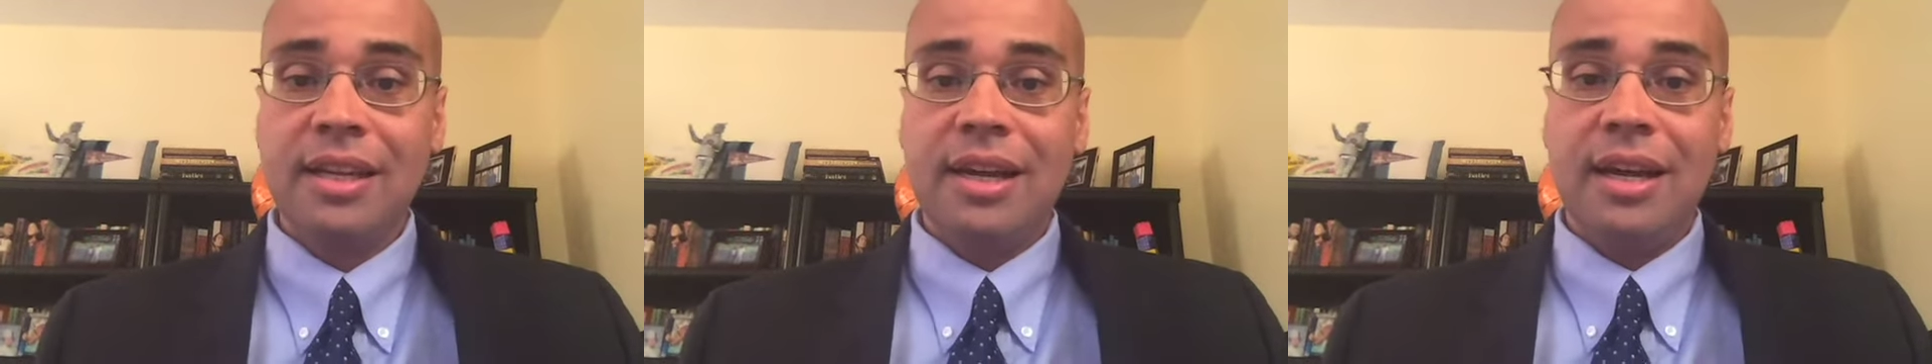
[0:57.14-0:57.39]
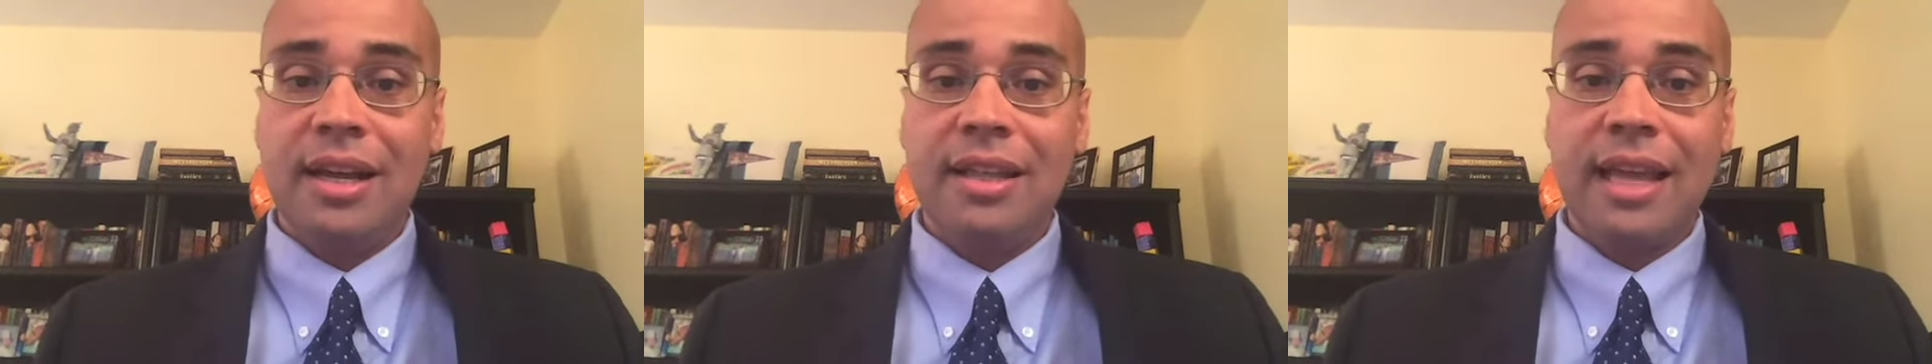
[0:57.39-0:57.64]

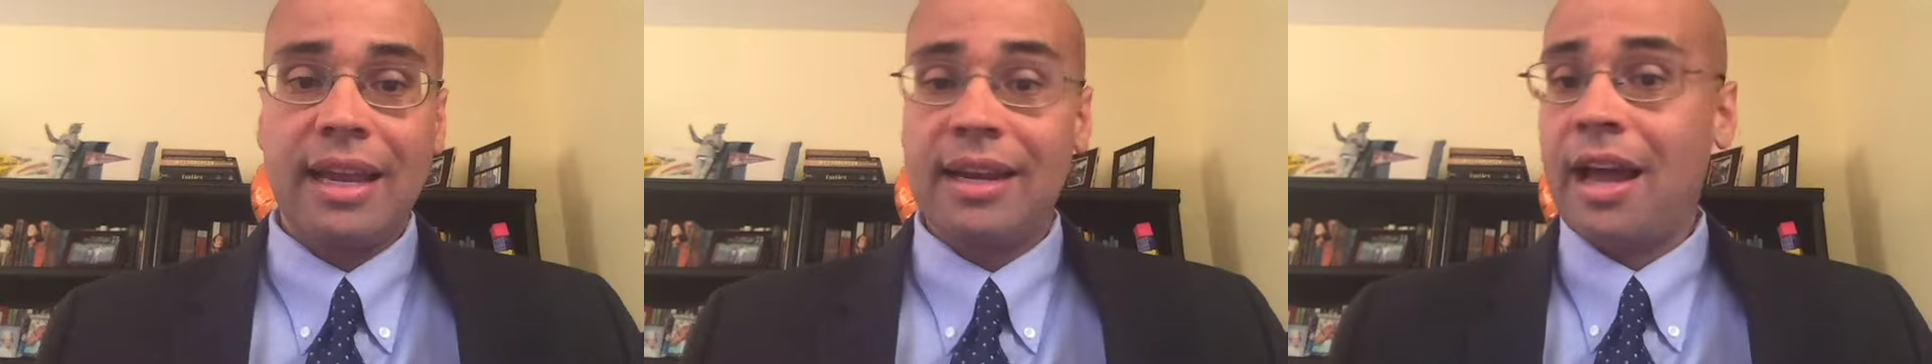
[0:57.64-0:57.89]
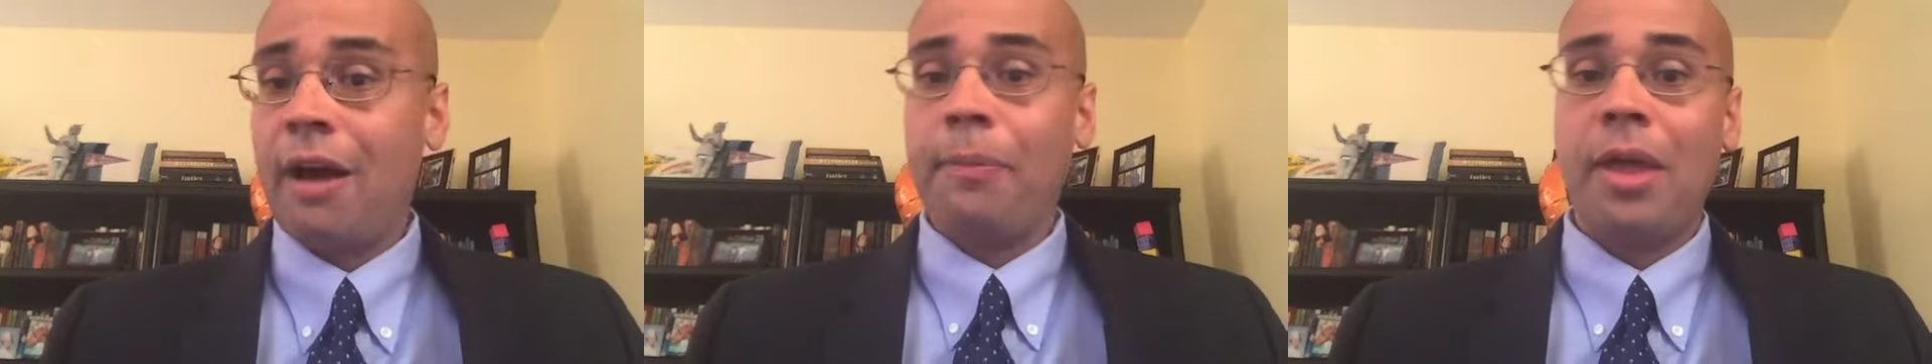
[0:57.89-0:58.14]
that can
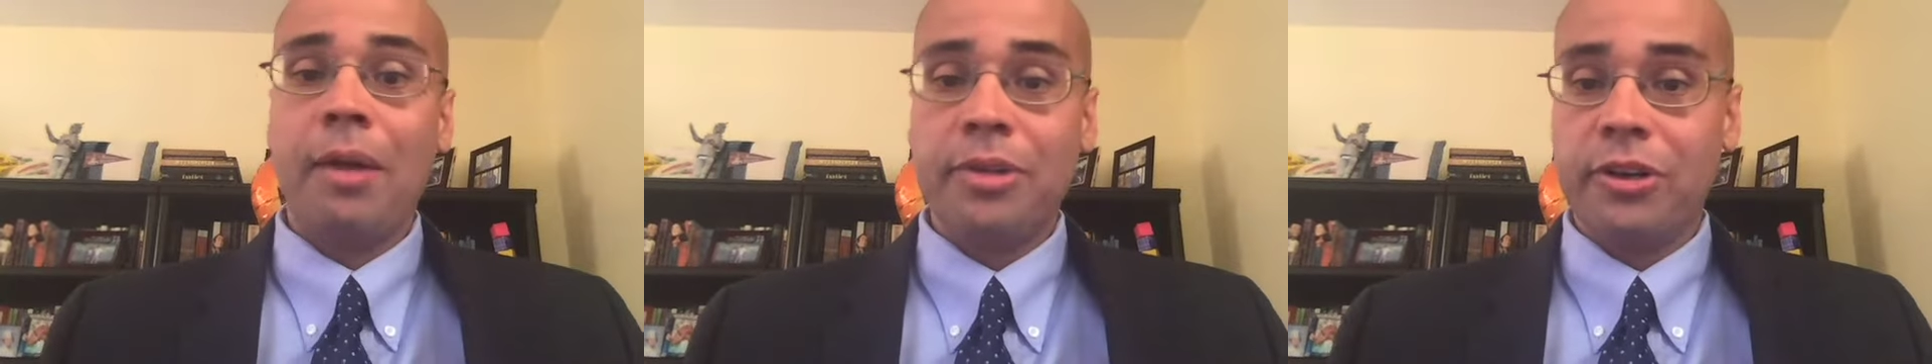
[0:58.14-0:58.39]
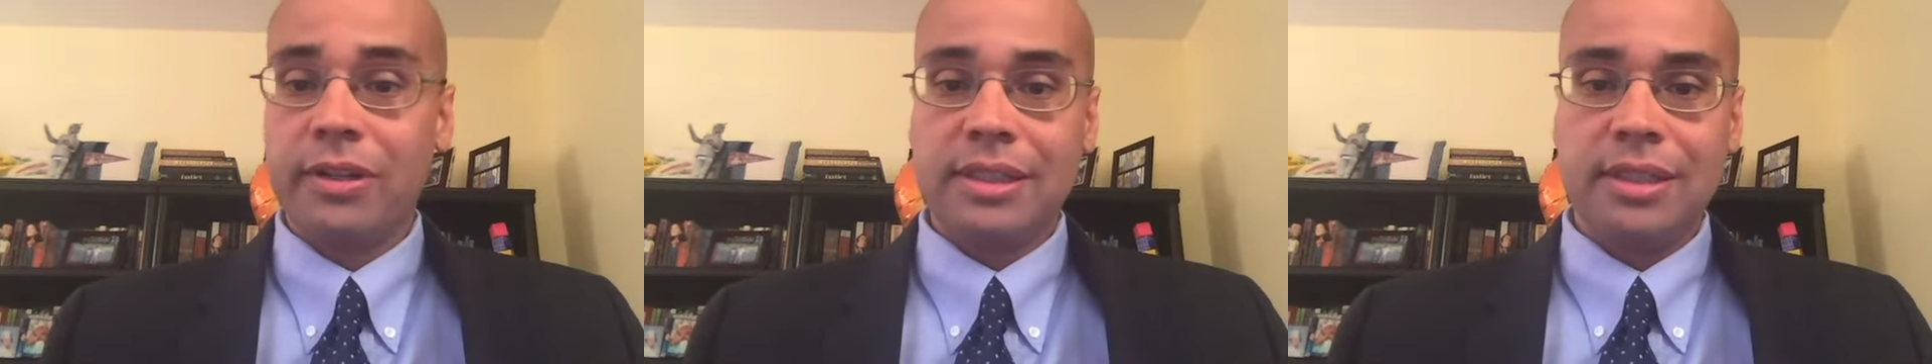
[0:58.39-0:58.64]
help them
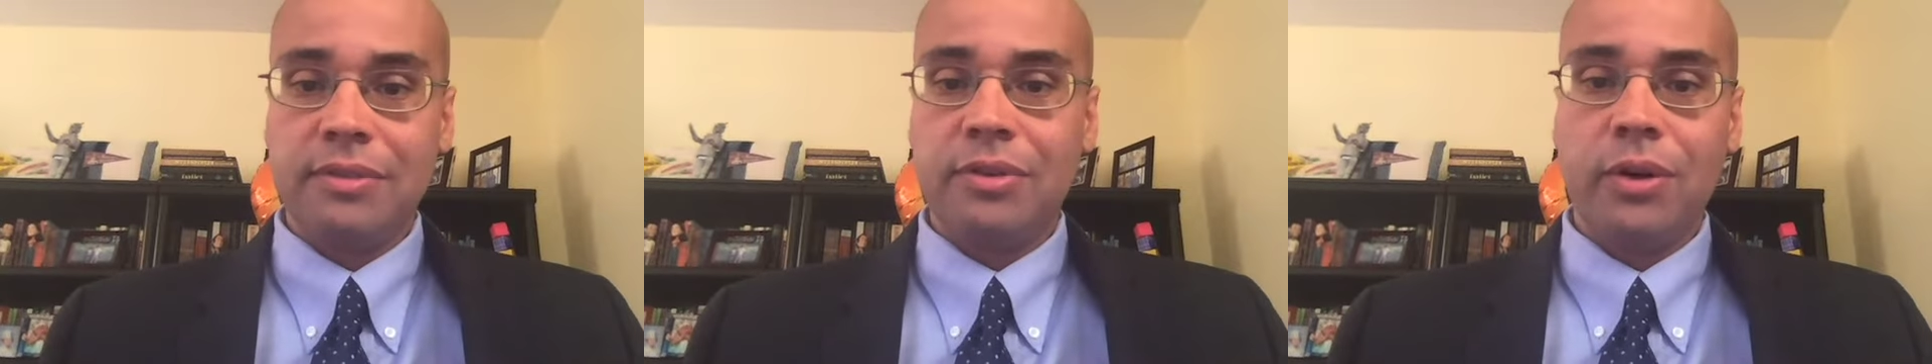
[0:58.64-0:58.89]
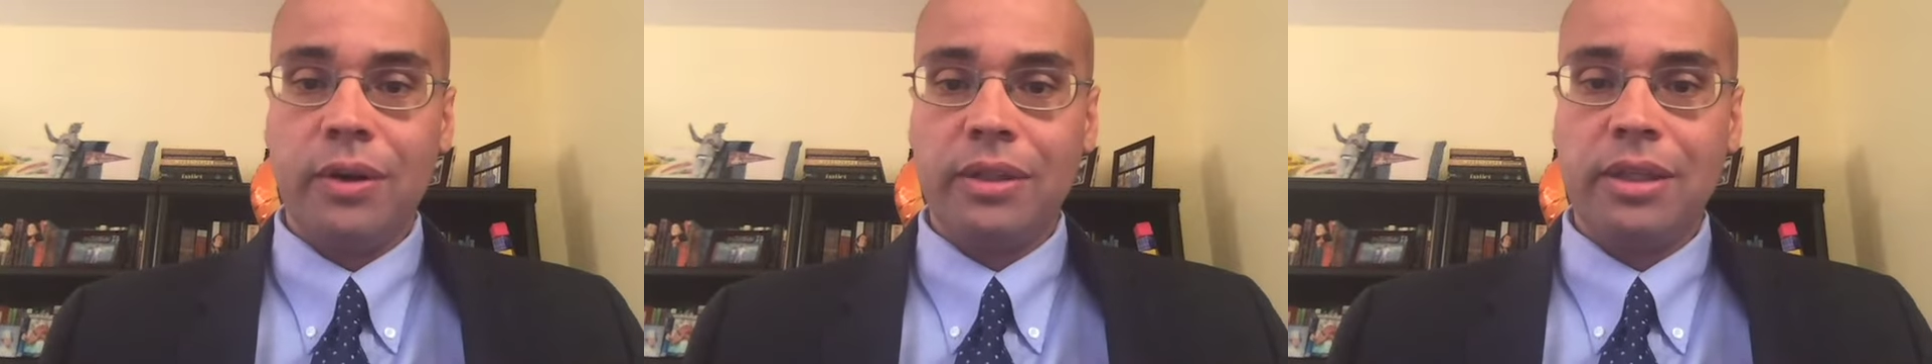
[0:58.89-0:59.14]
during this
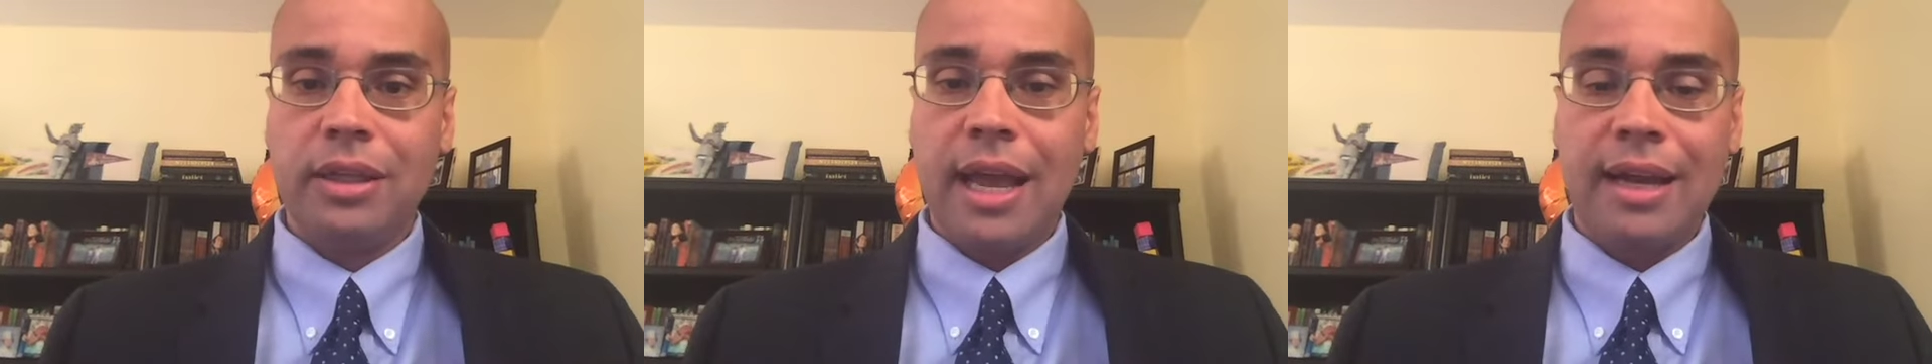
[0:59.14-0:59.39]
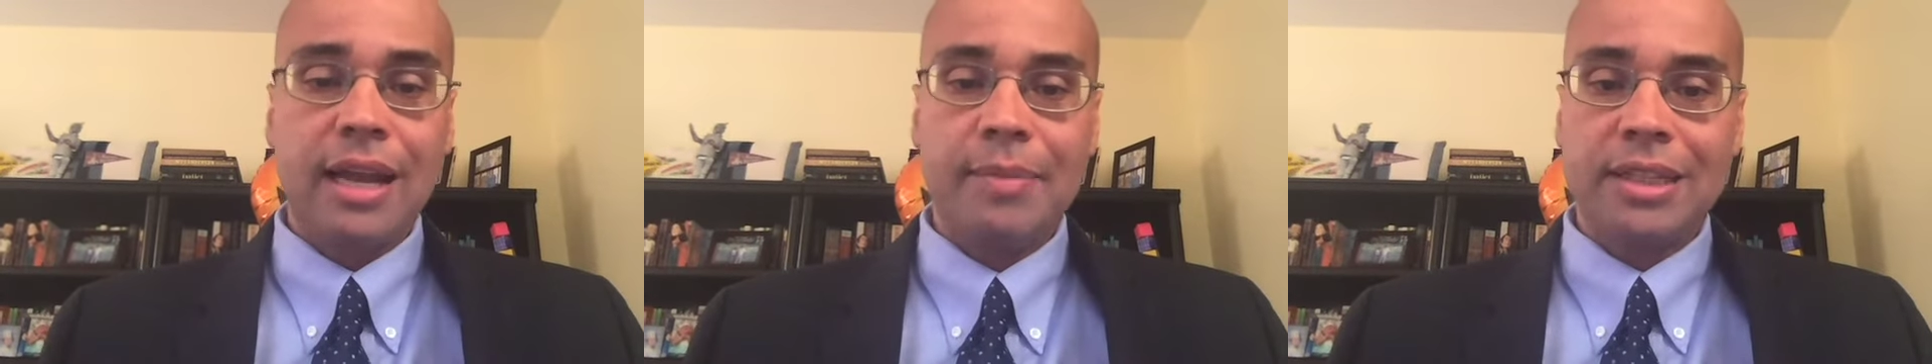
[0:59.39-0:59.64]
difficult
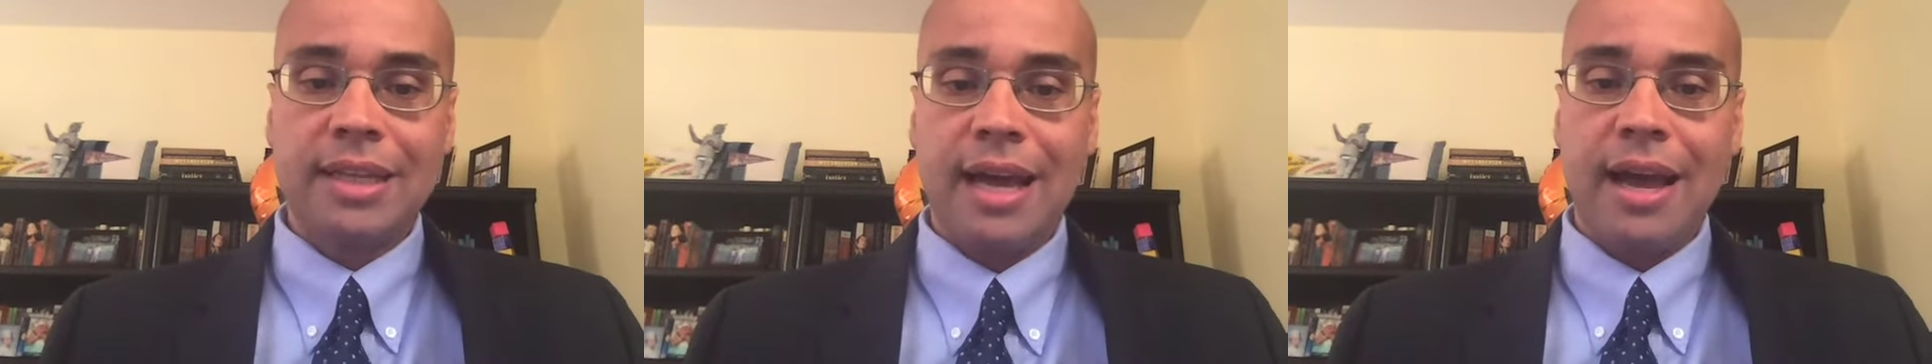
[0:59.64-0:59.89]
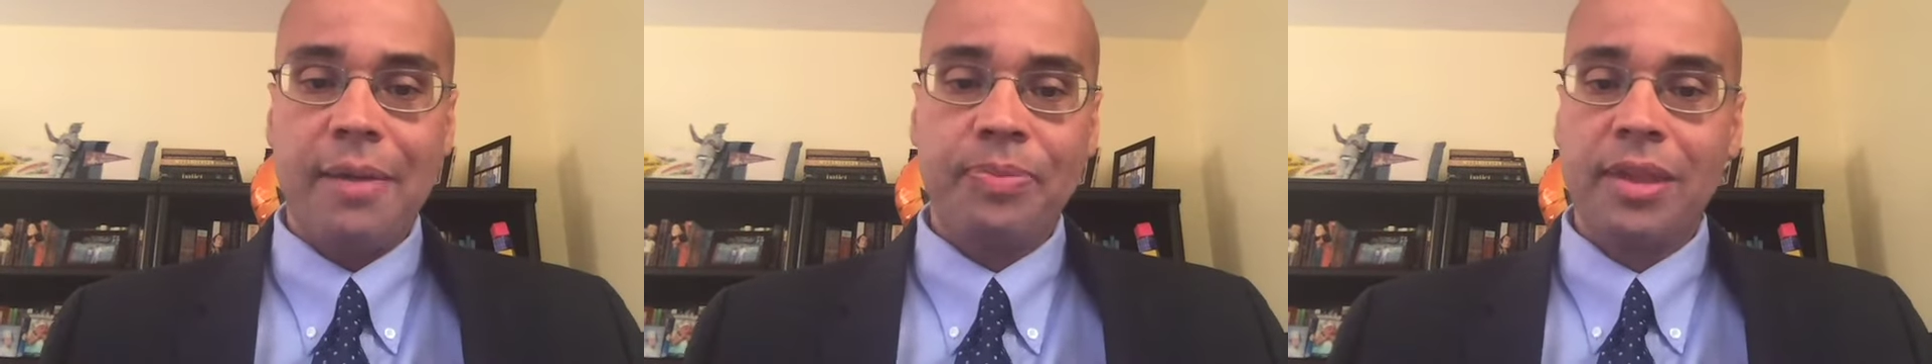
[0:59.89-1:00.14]
economic
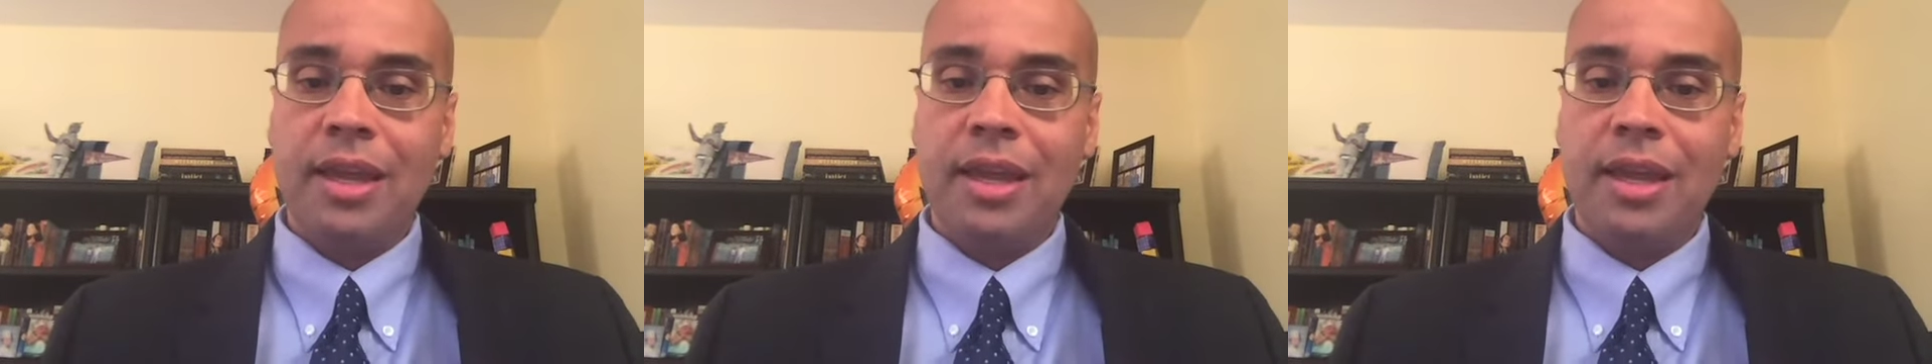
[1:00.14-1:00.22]
time.